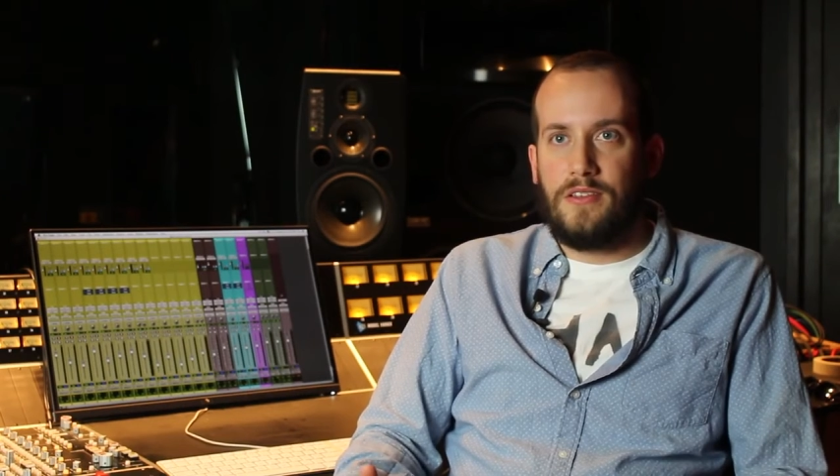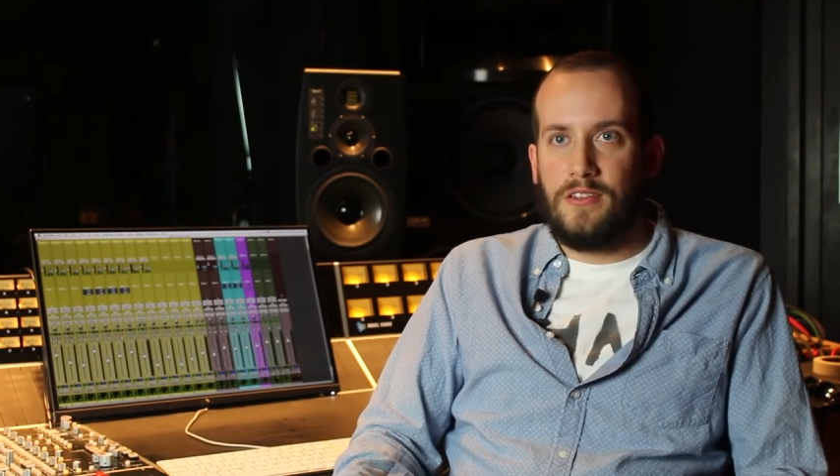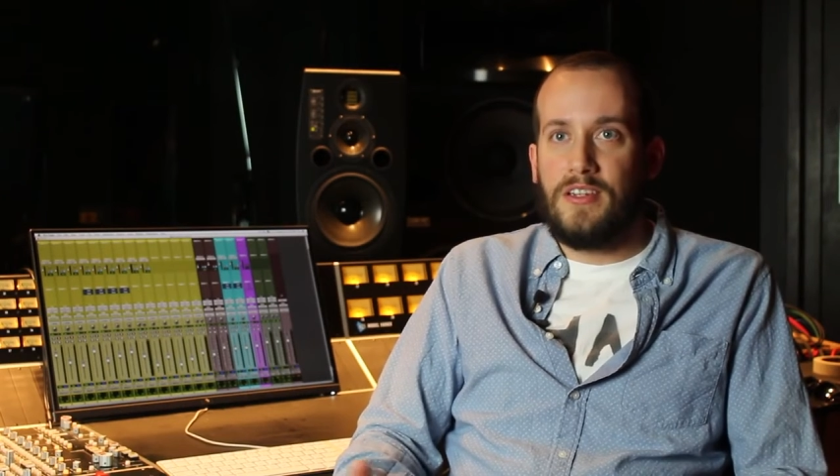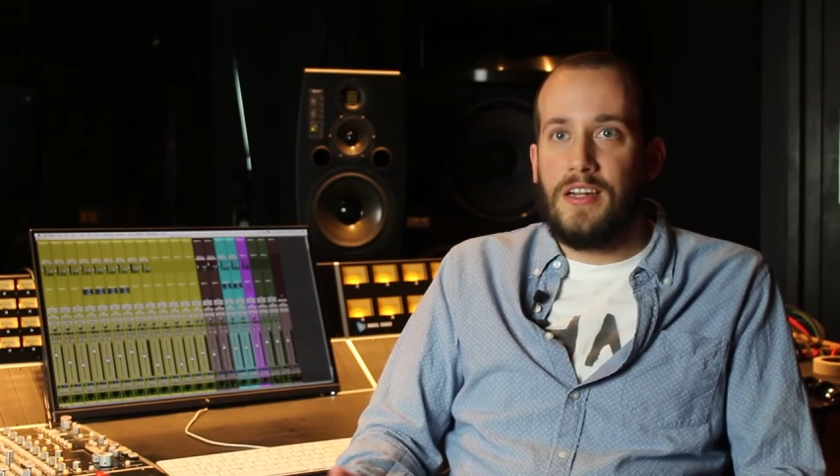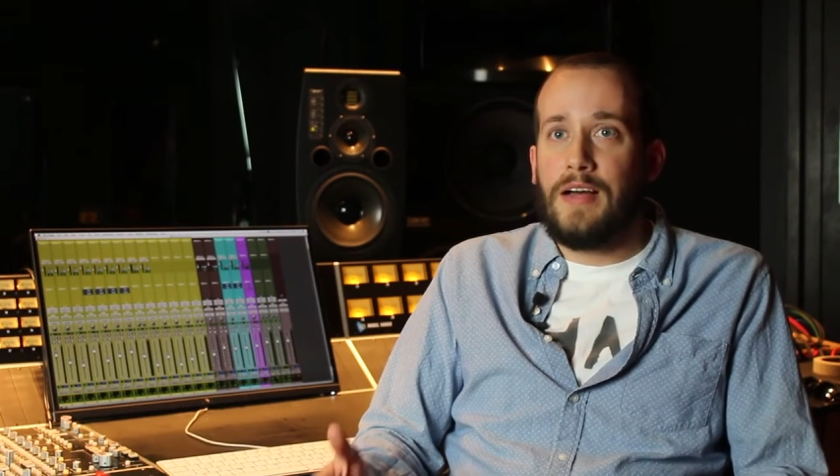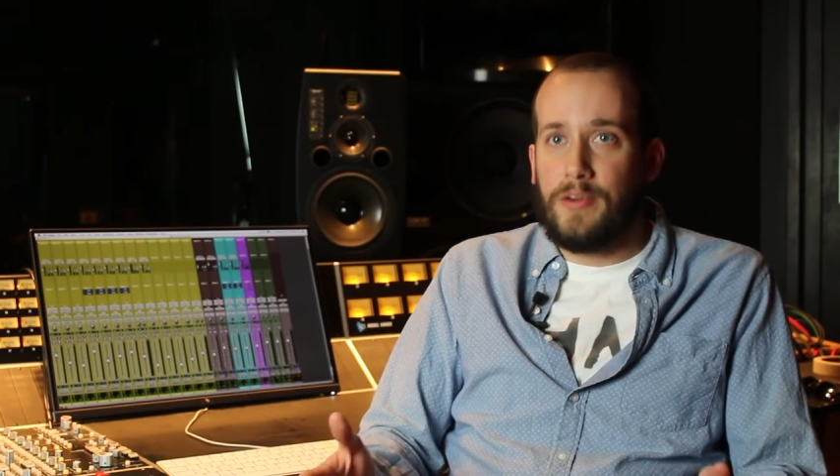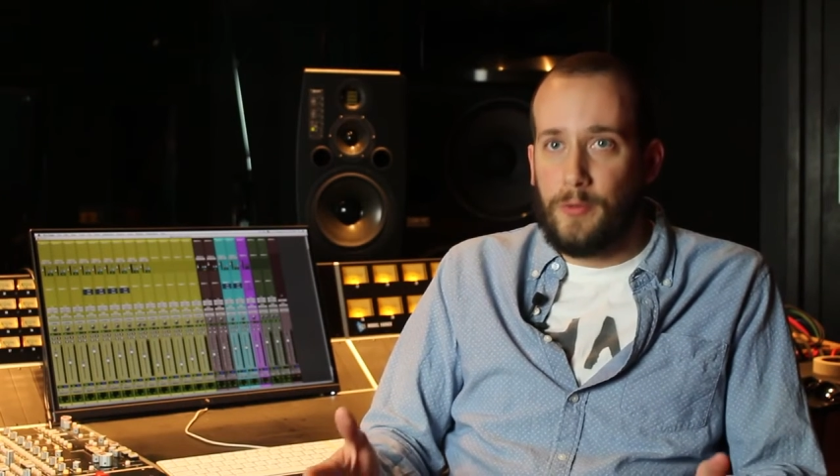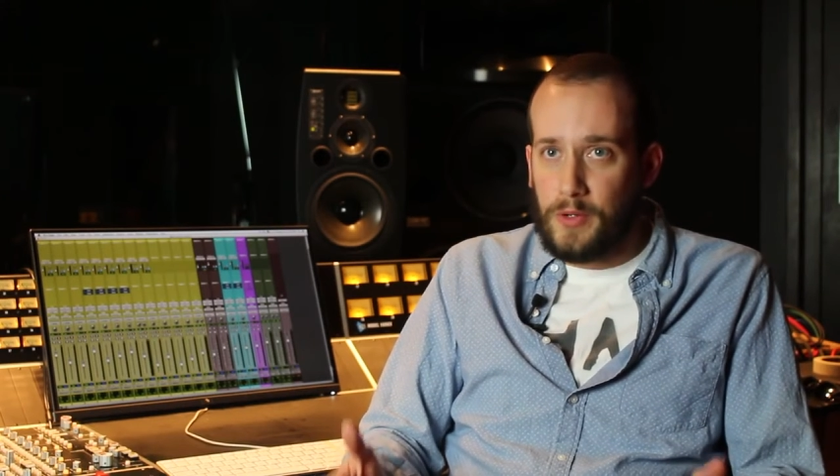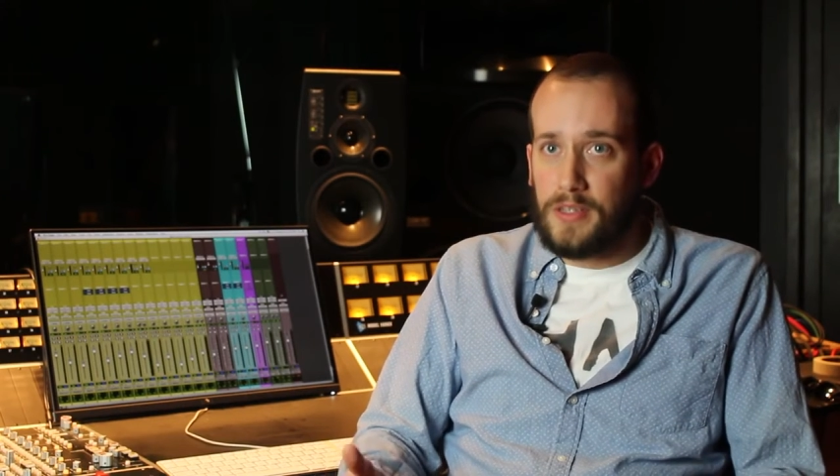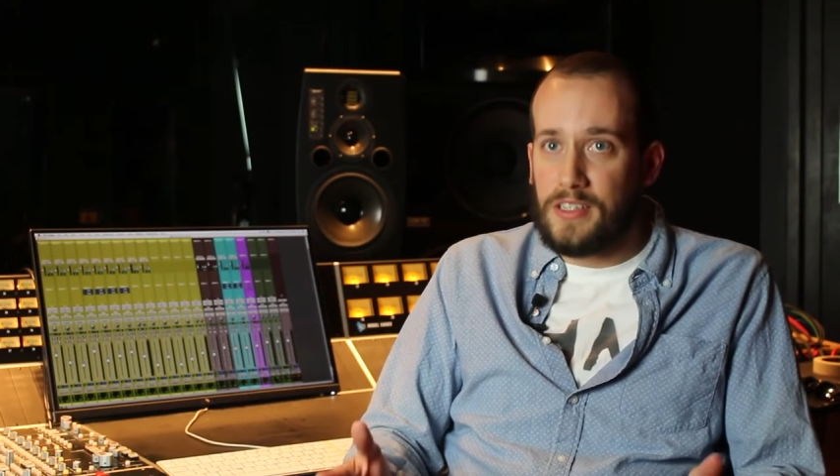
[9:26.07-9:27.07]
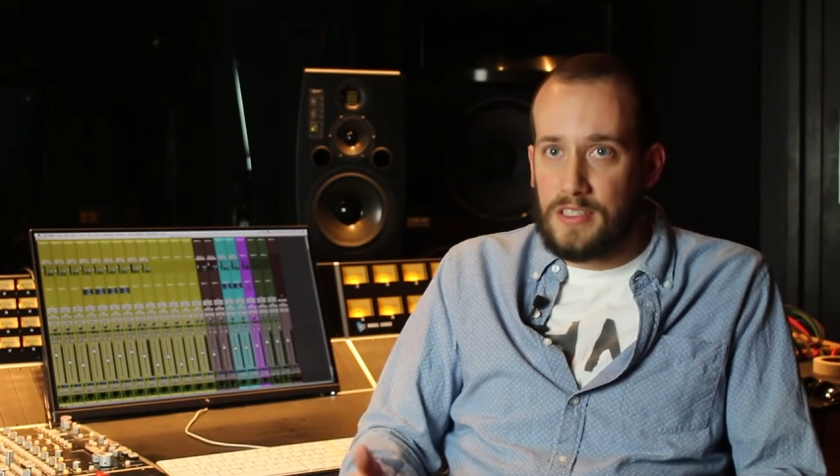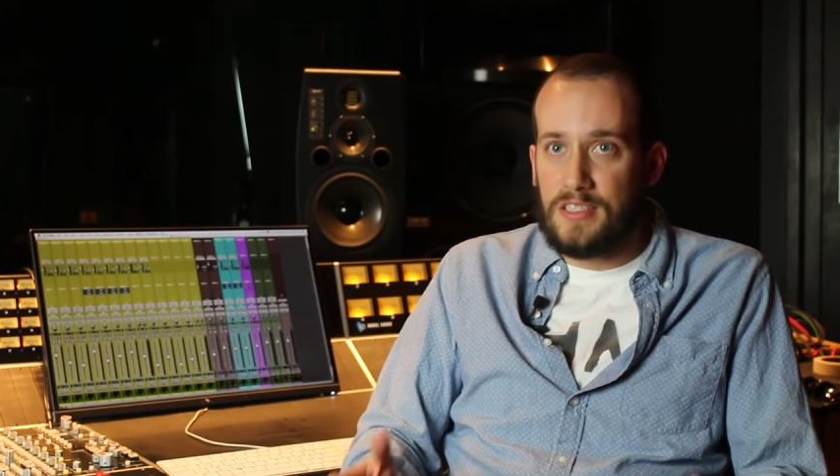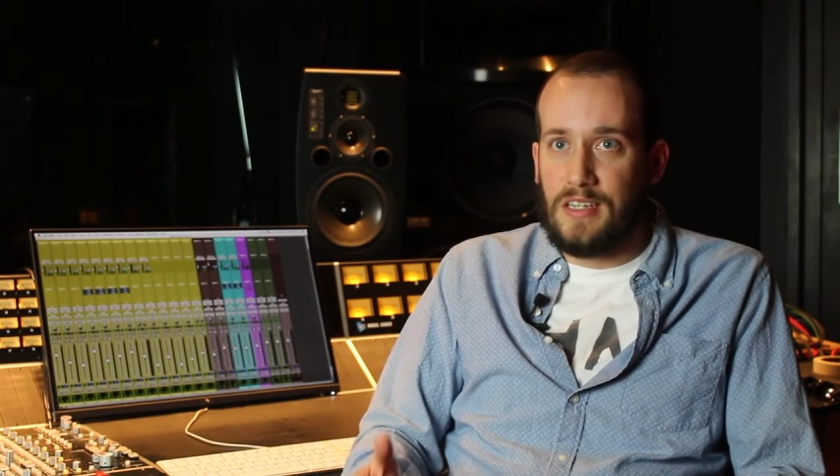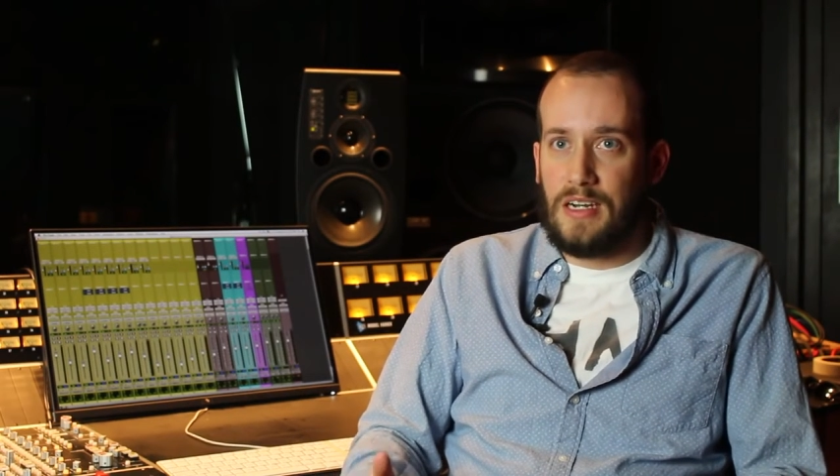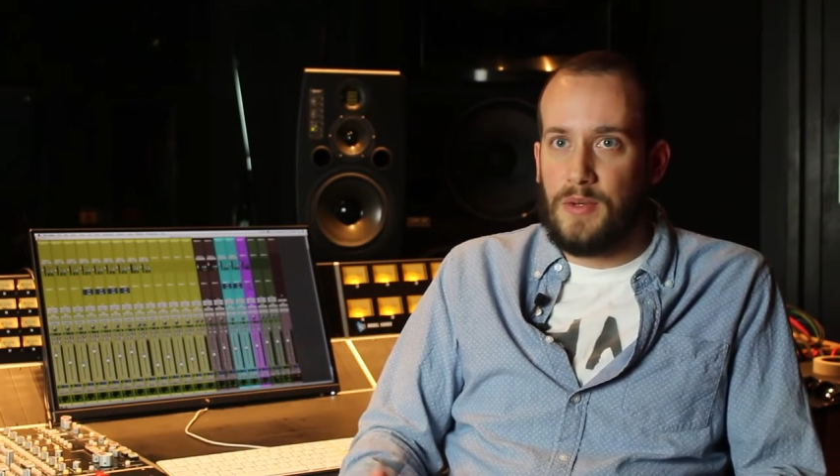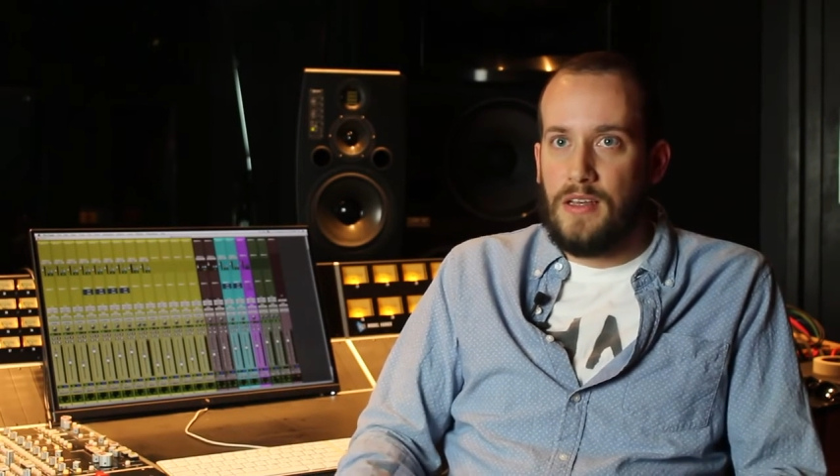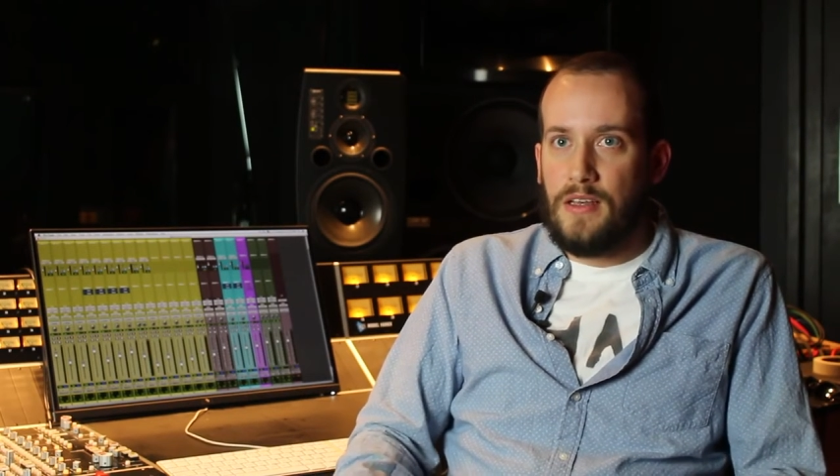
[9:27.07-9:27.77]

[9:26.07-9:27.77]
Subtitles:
you need to have a really good sub.